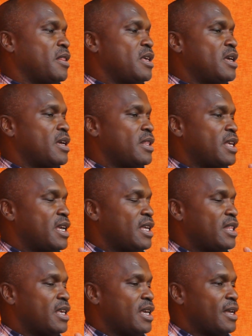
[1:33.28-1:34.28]

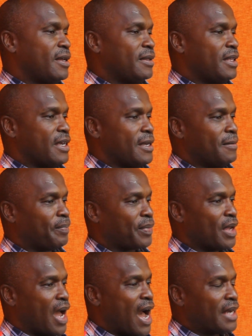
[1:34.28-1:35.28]
The
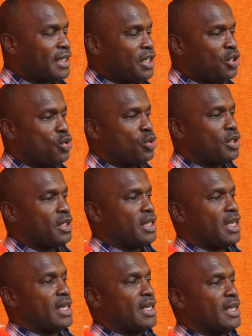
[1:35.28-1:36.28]
attitudes,
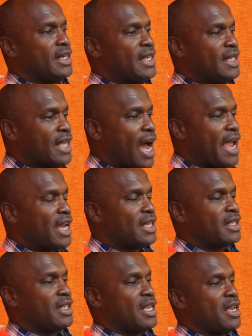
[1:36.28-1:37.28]
the
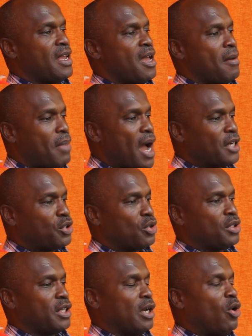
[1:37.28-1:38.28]
desires, the
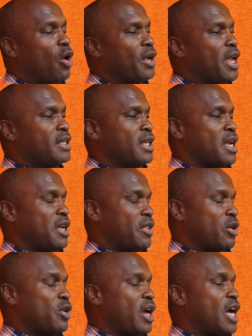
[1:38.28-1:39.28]
passions, the longings
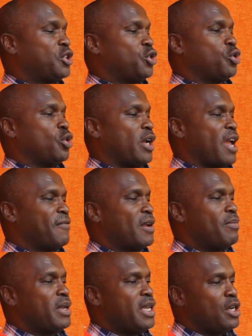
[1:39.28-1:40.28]
that will cut short your life,
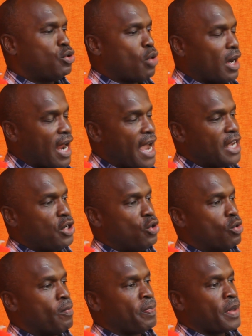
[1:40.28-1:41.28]
and begin to align
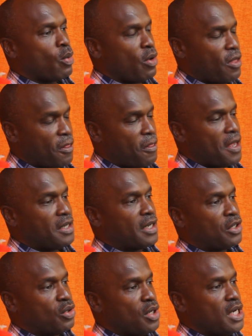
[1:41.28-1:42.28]
you with the things
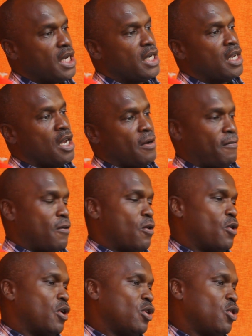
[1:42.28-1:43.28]
that you need
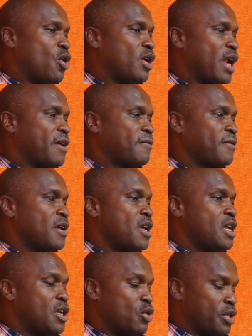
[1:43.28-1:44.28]
for long life.
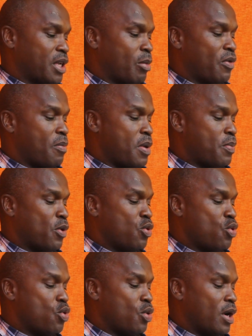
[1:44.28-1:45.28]
You know, some of the people
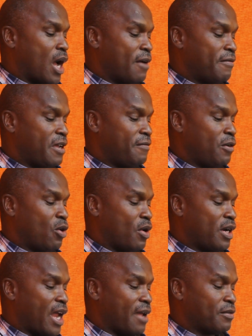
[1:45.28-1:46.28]
who have lived
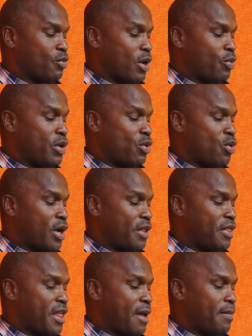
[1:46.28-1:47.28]
long lives, when you look
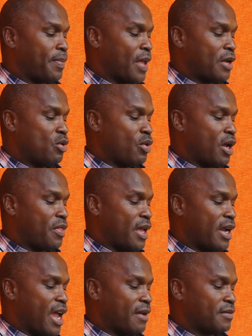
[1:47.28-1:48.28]
at them and you look at
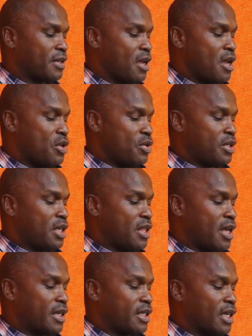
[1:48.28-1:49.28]
their lives, you see
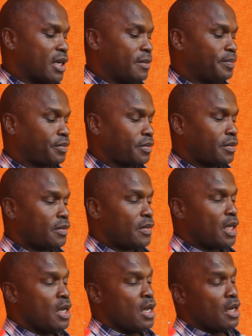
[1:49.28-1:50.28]
that
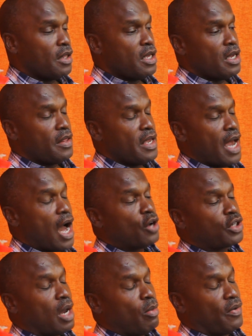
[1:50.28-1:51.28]
the
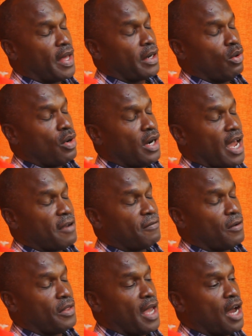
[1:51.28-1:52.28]
outcome of that long
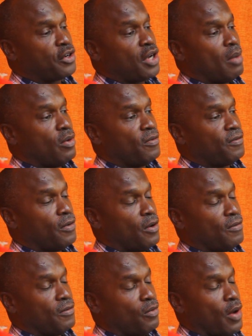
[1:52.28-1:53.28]
life, or the outcome of
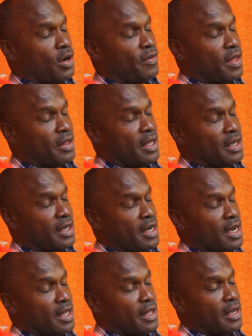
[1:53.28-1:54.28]
one of the
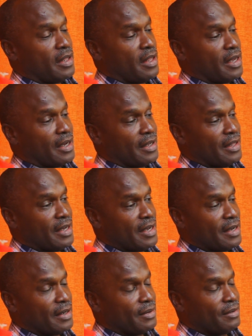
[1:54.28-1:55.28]

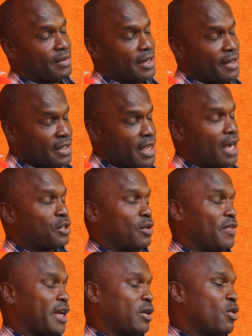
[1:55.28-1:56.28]
results
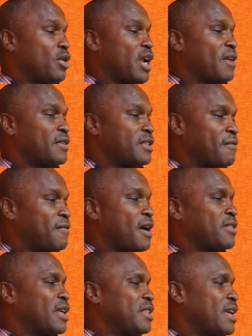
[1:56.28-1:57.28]
of that long life, is the
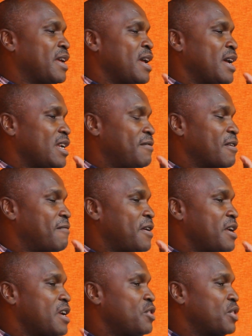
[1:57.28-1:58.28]
fact that they lived a
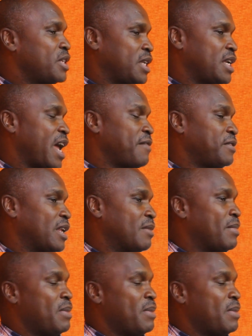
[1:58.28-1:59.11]
very interesting lifestyle.